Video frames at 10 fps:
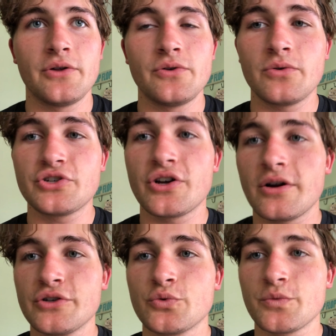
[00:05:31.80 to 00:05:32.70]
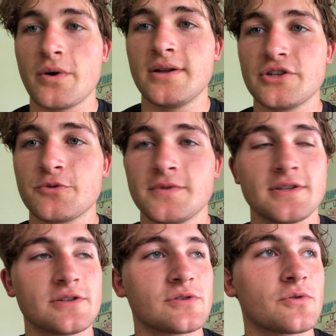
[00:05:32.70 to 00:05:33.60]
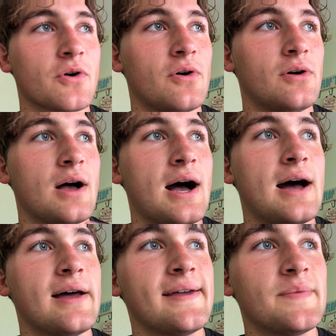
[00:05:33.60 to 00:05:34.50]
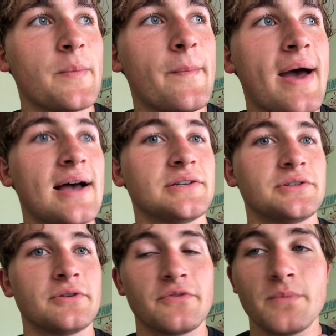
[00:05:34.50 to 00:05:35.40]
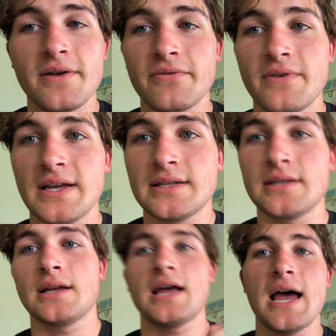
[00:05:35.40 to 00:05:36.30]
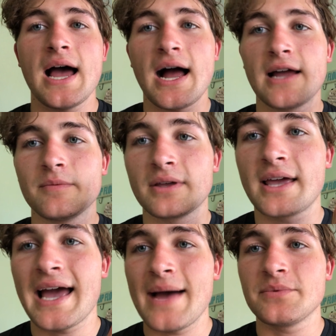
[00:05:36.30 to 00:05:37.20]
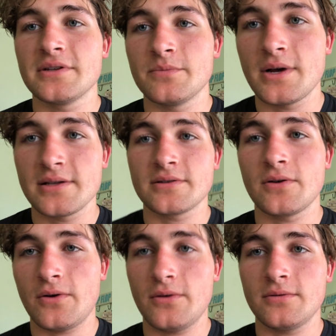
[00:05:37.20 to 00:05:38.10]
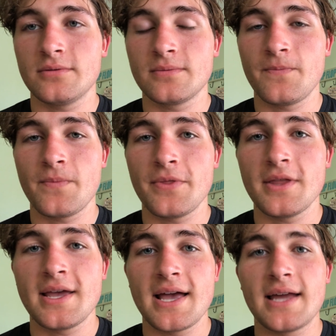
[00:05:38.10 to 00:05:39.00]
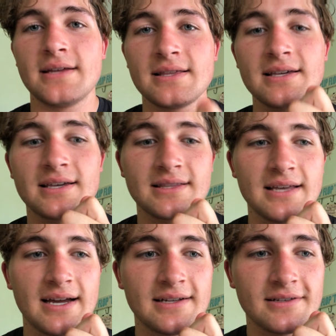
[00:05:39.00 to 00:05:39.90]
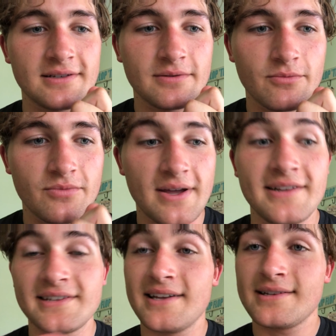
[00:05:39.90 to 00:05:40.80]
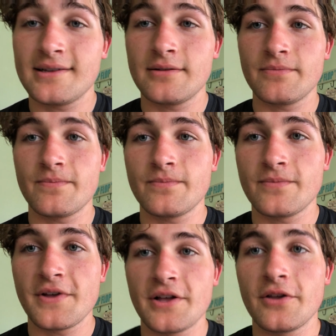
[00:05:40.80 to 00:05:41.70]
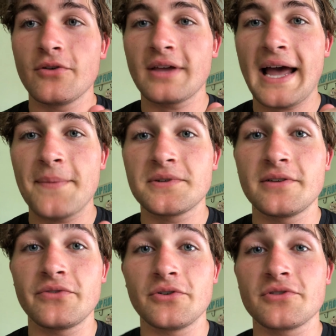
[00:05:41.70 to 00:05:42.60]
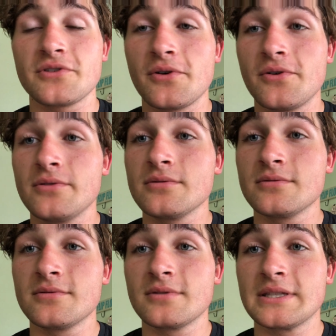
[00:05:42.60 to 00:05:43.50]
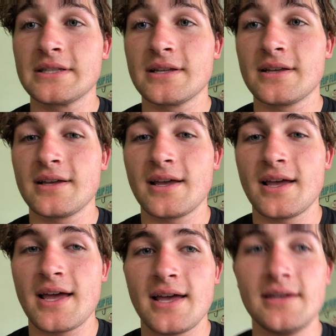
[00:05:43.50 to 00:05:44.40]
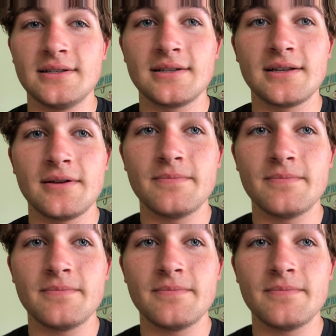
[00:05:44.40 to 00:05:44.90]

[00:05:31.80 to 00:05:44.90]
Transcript: nor charged with punishment the scroll. I am the master of my fate. I am the captain of my soul. And I think that is it. You're the captain of your soul. And